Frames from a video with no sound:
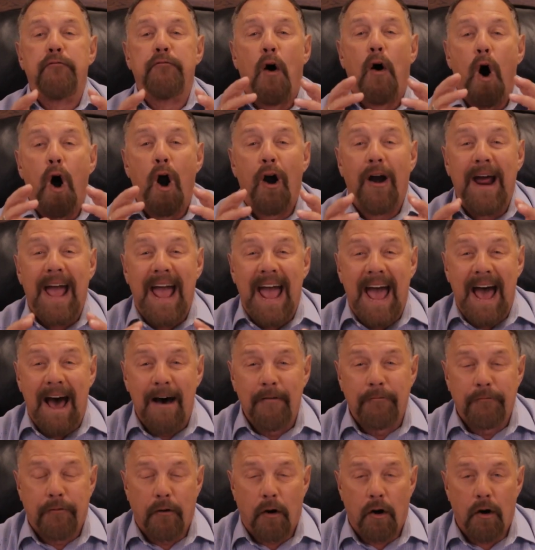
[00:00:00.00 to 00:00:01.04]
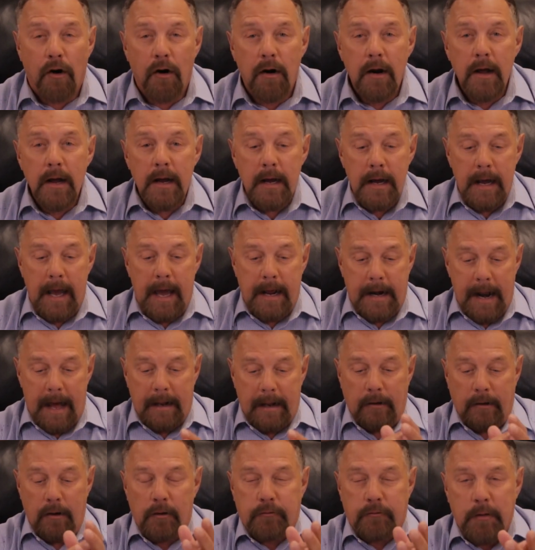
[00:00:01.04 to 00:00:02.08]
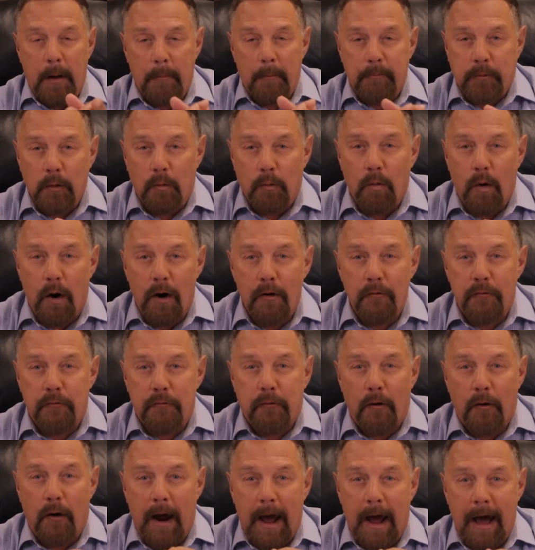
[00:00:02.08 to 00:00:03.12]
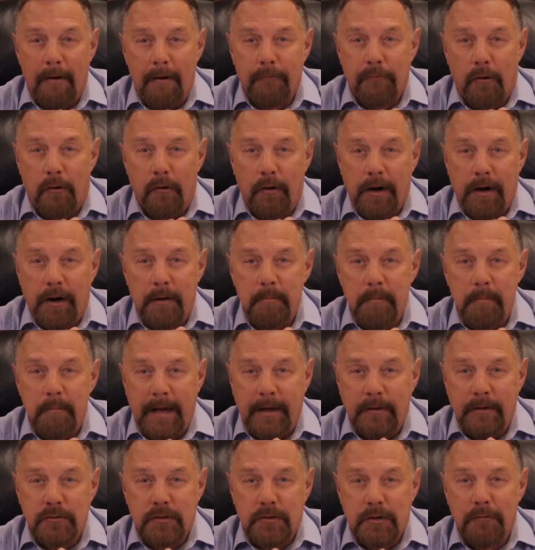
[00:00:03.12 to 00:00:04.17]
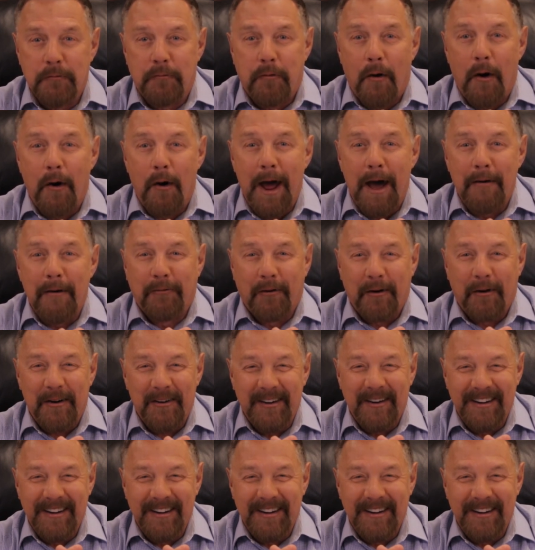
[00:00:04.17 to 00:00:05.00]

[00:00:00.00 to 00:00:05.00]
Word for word: forever. And I looked up the word forever and it means forever.